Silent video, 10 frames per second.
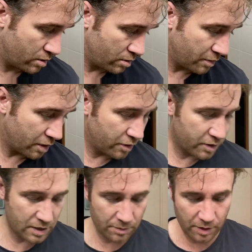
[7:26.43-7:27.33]
They do the
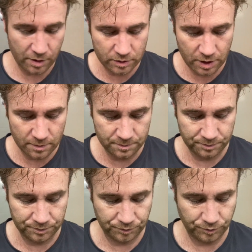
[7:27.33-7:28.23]
same on the other side.
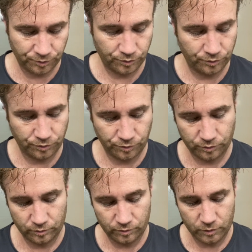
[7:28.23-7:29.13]

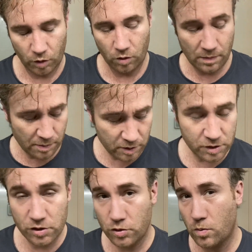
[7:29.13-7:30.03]
Or maybe I'll just
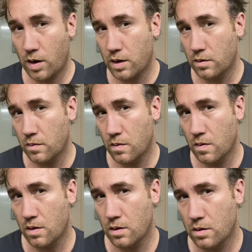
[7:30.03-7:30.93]
do one.
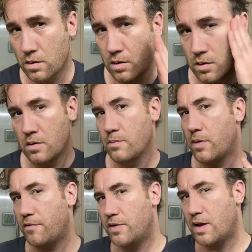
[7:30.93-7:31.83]
But I
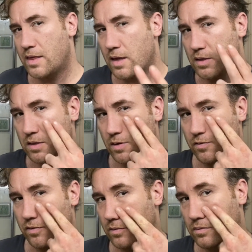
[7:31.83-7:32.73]
feel like that's sort of
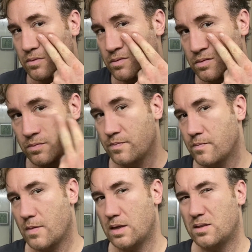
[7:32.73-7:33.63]

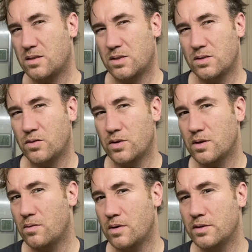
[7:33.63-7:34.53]
as short as I
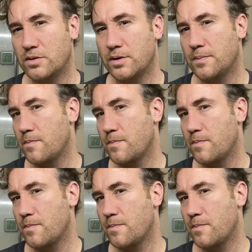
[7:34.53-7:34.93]
want to do it.